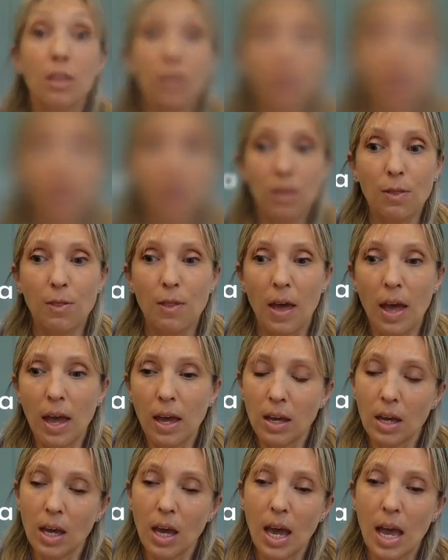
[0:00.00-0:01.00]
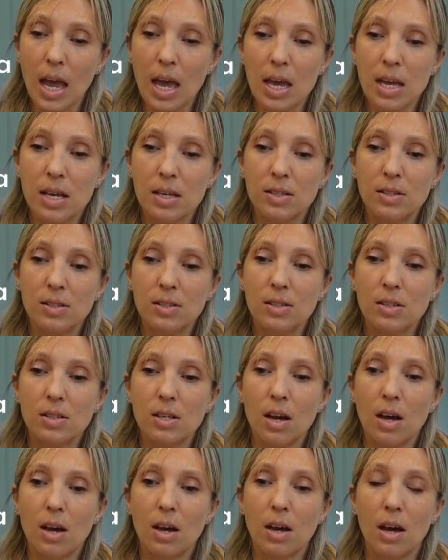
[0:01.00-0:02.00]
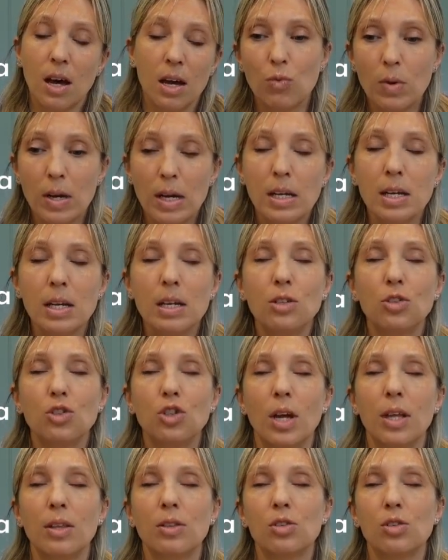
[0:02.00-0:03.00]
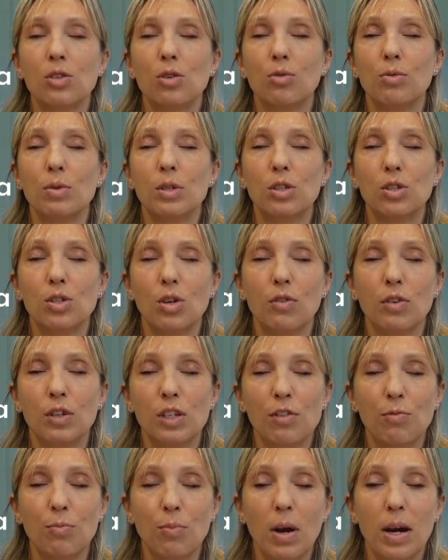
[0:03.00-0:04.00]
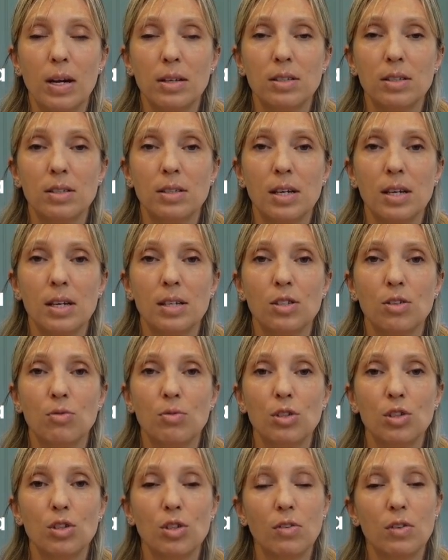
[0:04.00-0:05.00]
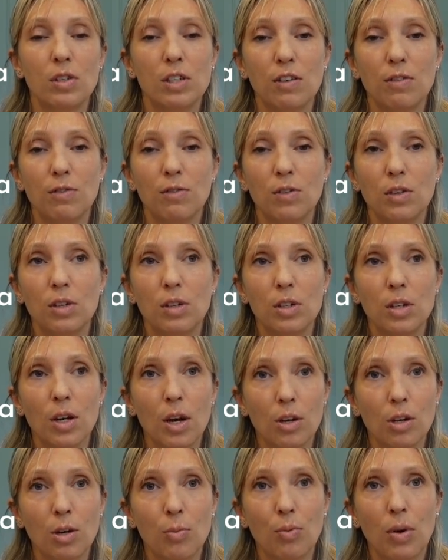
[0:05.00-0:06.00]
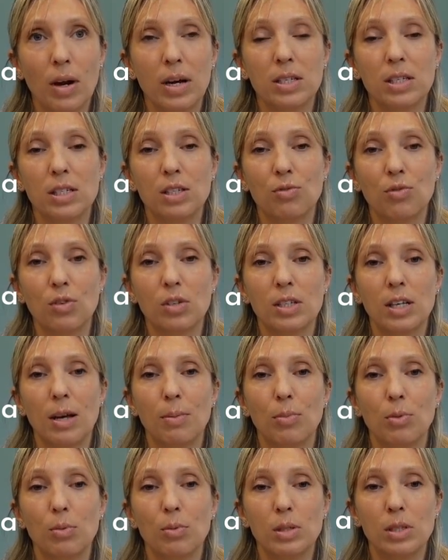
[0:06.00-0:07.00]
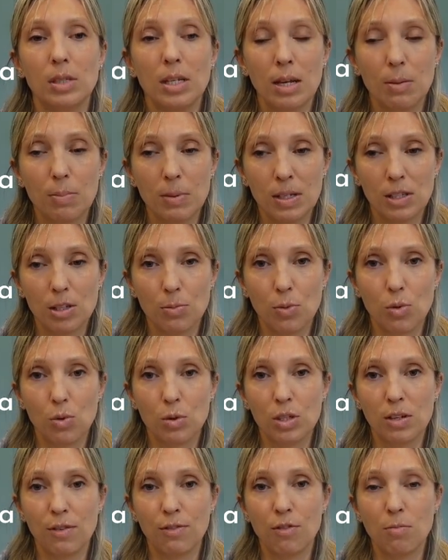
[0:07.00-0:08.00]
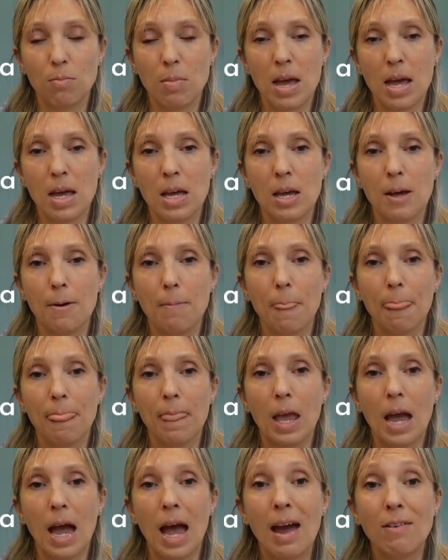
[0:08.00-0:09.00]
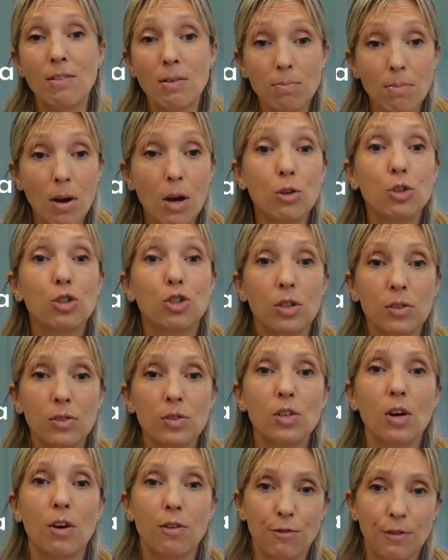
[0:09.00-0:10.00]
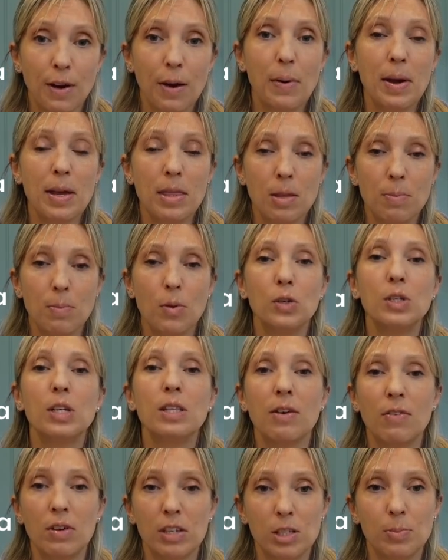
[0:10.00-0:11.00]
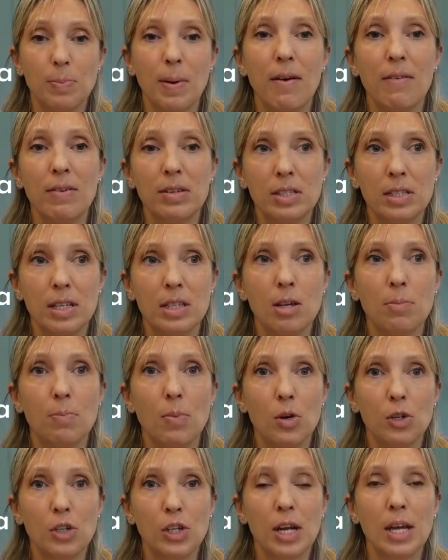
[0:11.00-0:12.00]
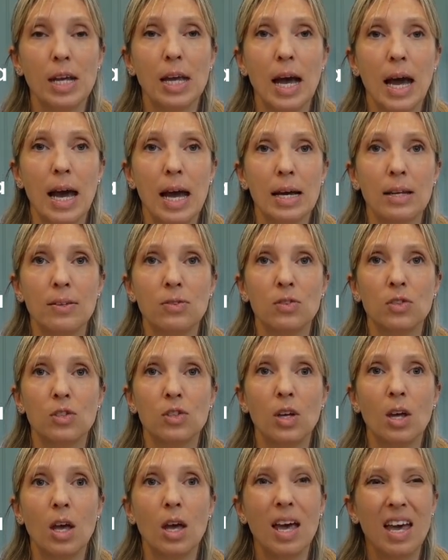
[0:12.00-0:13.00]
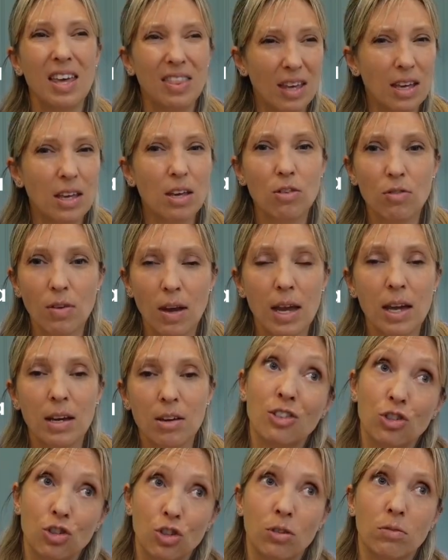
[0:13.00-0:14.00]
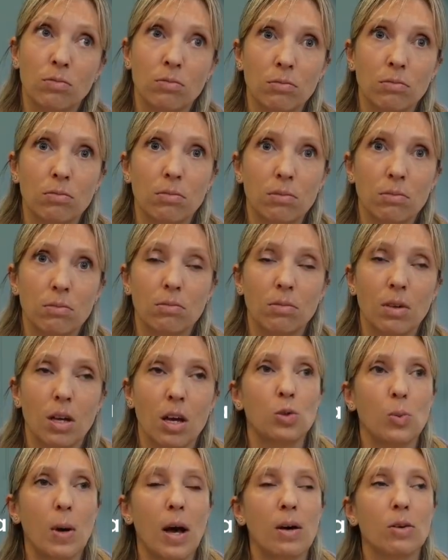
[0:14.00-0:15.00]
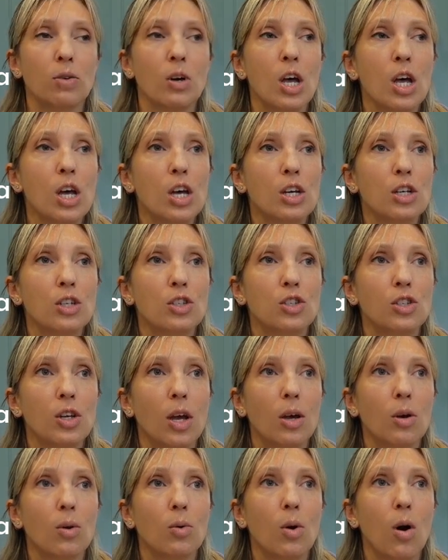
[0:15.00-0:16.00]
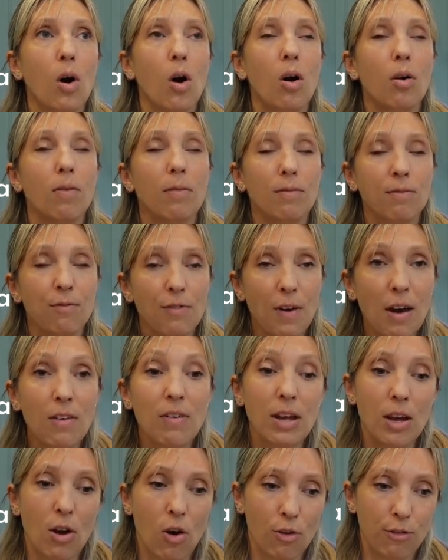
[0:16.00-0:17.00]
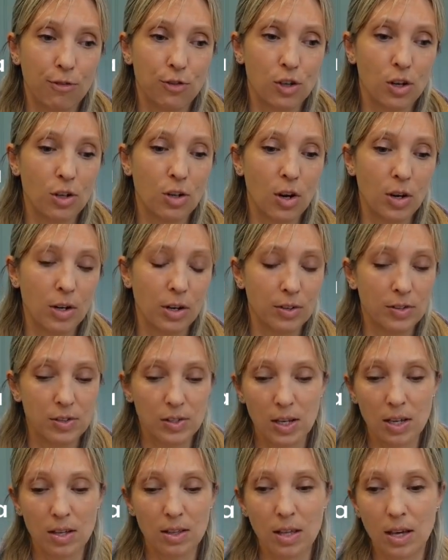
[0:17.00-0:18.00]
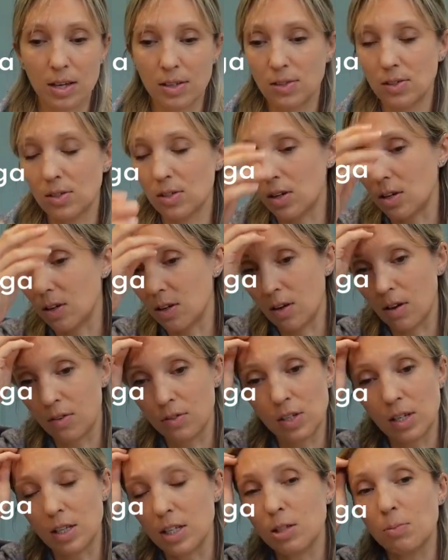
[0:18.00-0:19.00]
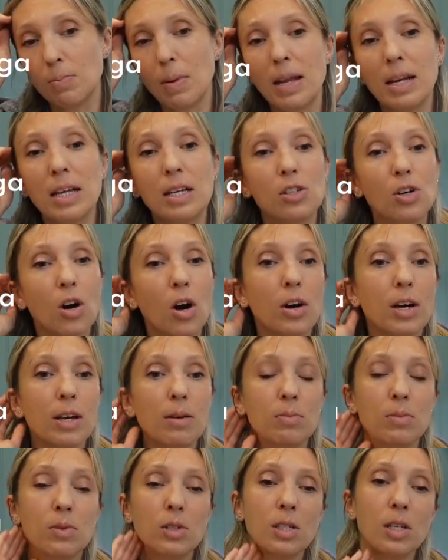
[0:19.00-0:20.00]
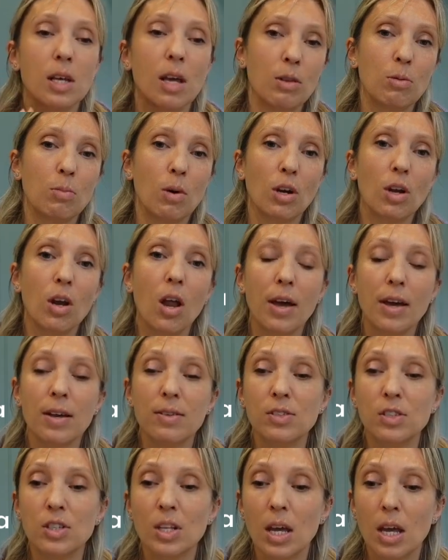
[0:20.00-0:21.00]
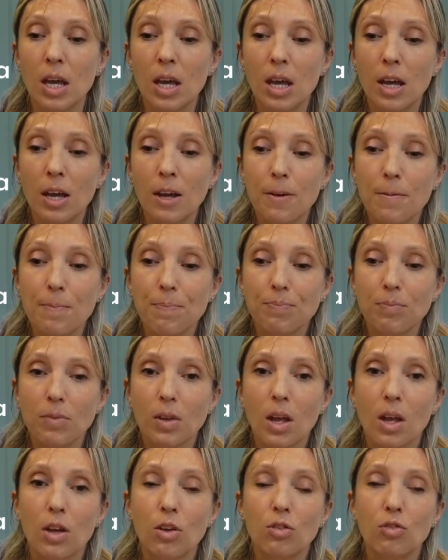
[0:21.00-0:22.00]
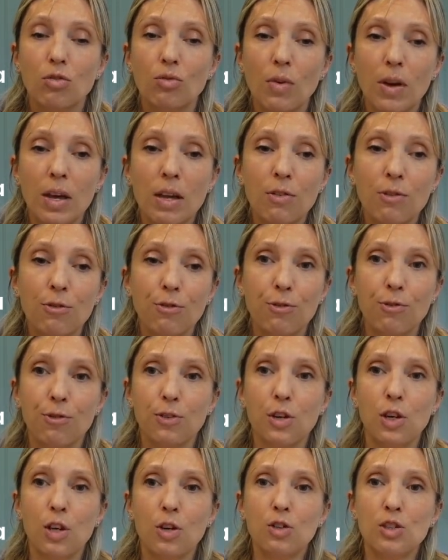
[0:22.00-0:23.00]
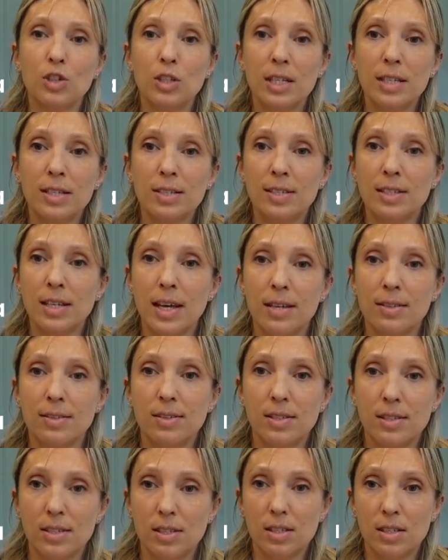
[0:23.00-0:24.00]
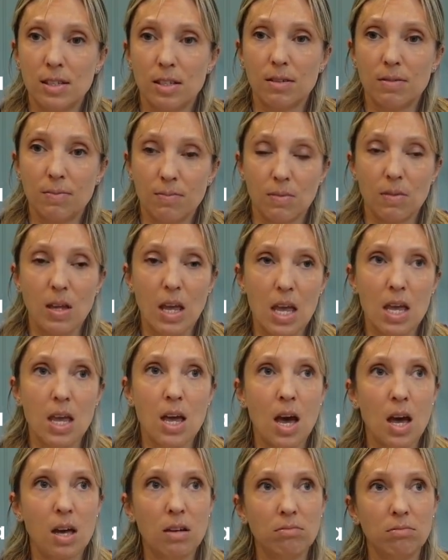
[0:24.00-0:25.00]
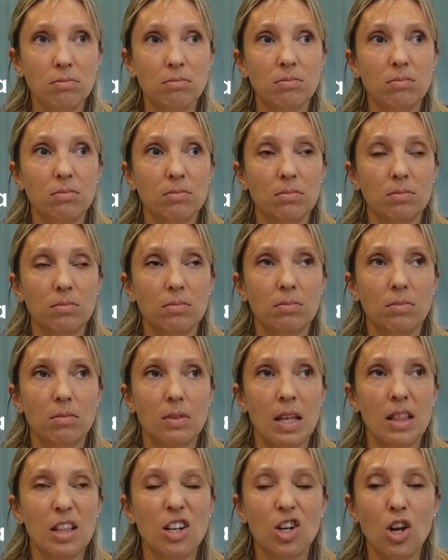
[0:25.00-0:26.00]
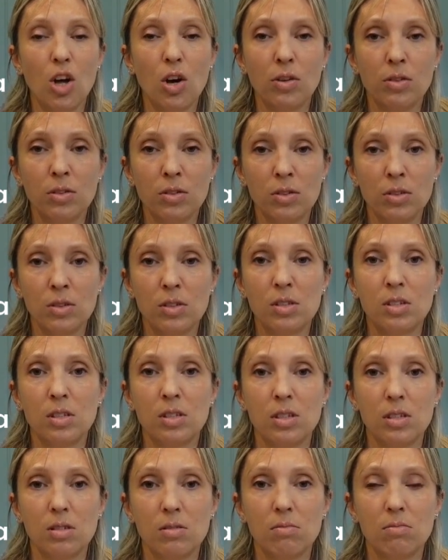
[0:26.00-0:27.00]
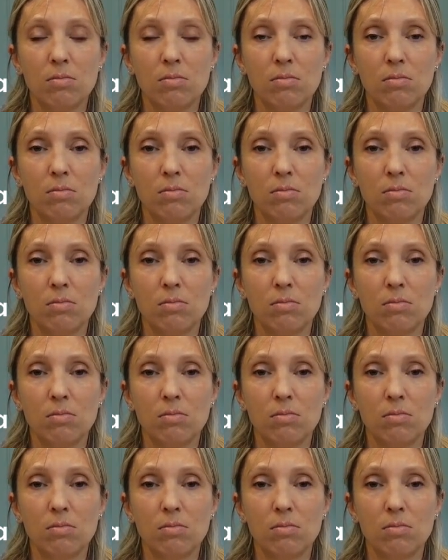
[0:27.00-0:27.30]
Third thing is really gentle restorative practices. A restorative yoga practice, for example, is deeply supportive for me. Our emotions are felt in the body, they're experienced in the body, and they can create tension as well. So very often, and I've seen this many times with my clients, grief usually sits here in the lungs,